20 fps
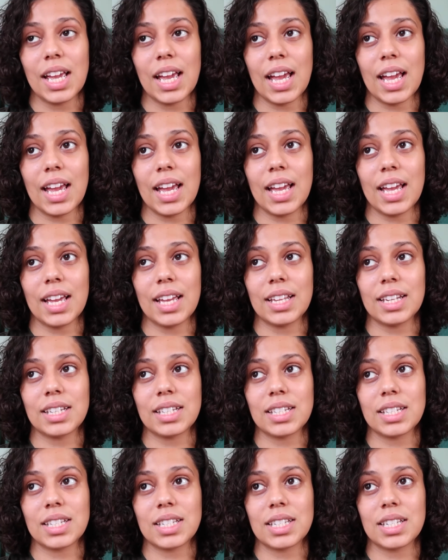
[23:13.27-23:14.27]

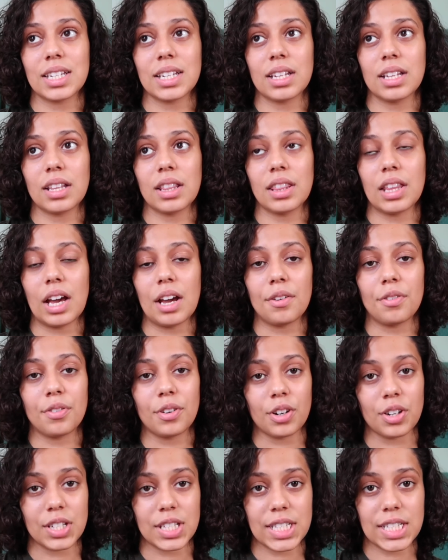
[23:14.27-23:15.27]
And that
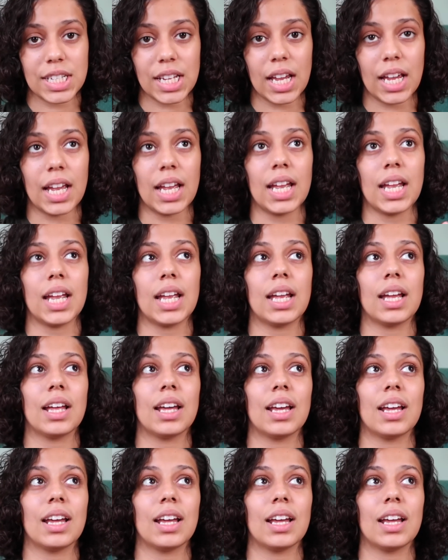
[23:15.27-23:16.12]
first day,